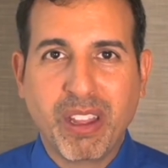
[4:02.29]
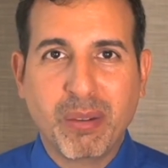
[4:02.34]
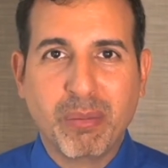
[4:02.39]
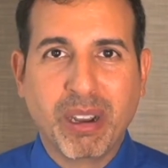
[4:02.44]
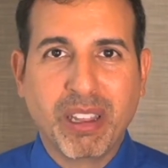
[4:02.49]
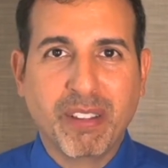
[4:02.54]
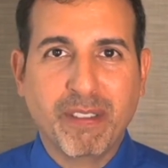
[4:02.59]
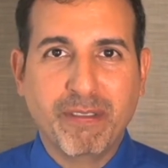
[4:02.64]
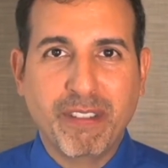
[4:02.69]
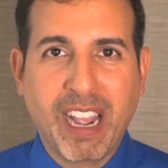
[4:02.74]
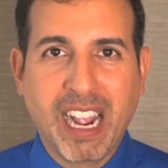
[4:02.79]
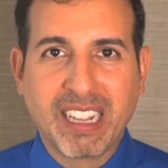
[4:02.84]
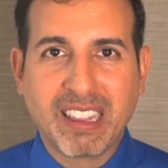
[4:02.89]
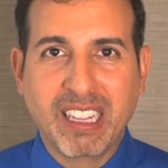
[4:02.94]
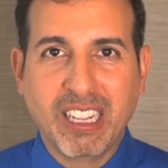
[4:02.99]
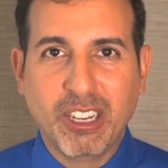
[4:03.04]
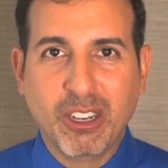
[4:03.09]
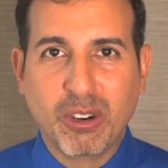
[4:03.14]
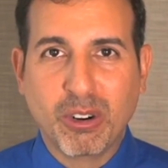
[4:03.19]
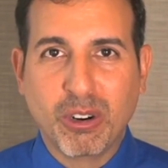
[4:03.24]
by the fact
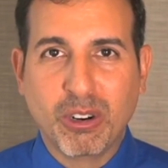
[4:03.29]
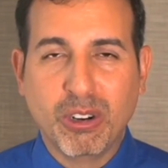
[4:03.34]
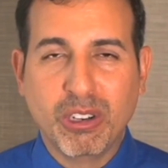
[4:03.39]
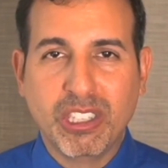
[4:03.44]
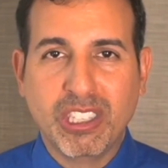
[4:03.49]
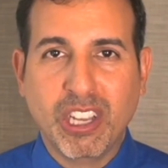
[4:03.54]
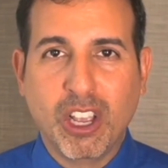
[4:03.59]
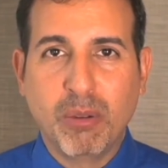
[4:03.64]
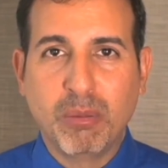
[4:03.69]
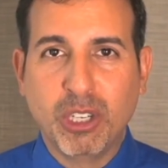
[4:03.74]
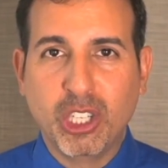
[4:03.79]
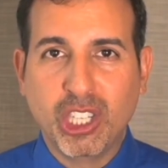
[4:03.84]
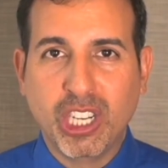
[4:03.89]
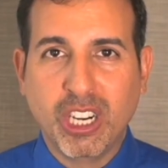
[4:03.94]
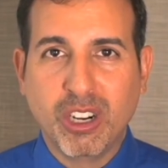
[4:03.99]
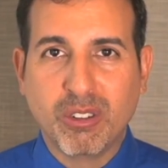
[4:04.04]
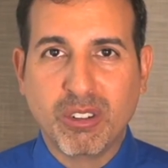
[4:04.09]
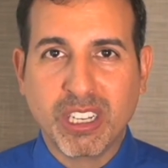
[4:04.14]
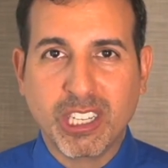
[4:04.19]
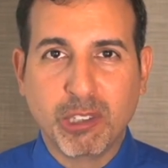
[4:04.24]
that your cell
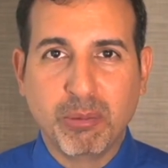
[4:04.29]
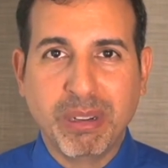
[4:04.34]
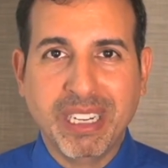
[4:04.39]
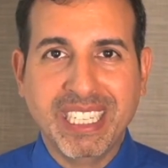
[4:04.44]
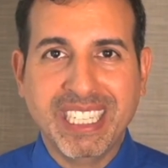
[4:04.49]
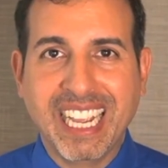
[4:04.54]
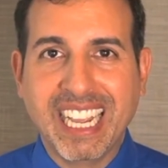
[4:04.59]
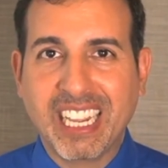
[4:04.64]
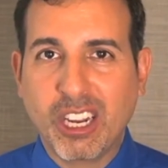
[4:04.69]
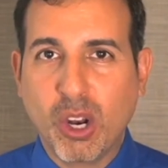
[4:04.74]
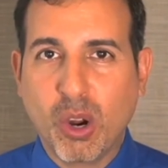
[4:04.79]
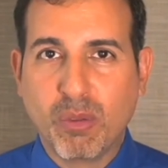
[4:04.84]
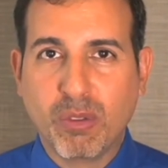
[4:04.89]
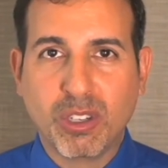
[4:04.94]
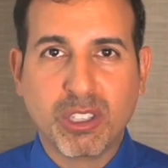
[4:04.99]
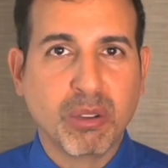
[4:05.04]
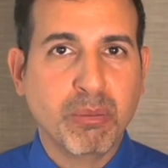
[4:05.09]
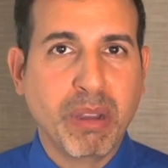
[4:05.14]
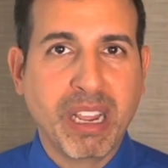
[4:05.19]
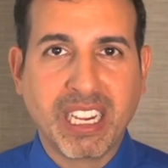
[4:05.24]
machinery is being taken
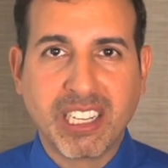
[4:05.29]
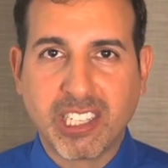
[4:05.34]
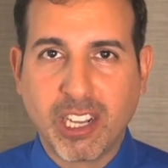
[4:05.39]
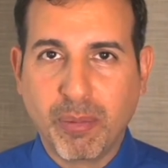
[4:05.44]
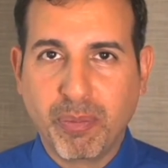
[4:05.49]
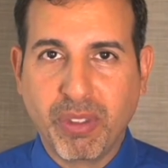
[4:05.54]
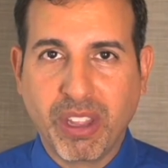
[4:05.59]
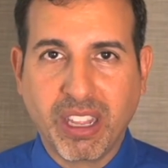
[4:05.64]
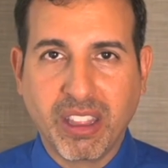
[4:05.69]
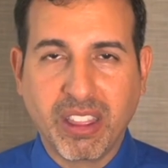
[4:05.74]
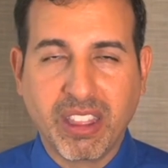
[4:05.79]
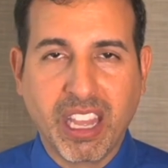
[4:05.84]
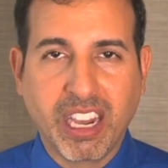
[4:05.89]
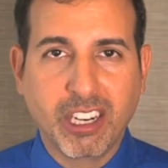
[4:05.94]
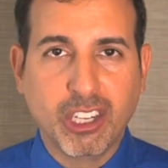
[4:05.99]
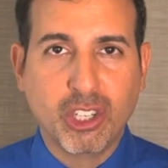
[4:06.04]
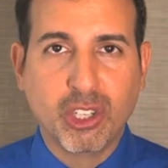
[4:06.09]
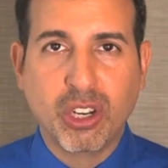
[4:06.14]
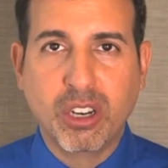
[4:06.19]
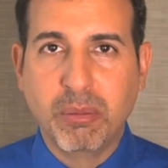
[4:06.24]
over to make something that
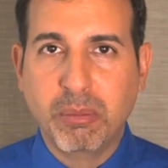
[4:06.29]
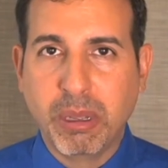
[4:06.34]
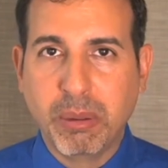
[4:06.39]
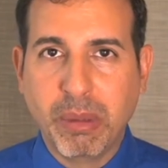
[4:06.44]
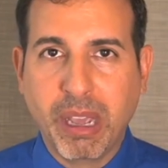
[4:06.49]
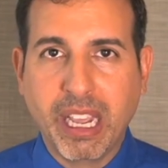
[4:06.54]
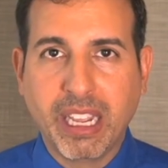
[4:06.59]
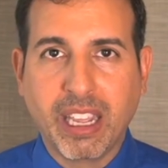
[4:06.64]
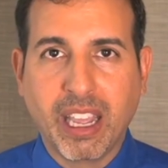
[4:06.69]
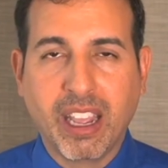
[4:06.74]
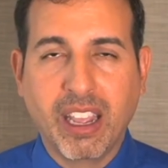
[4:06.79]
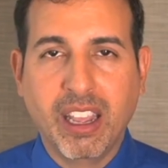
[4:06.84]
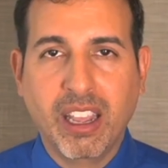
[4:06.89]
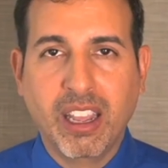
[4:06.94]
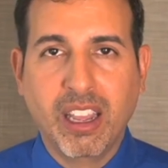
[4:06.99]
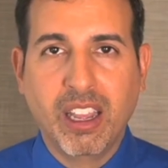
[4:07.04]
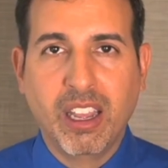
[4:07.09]
it shouldn't be making,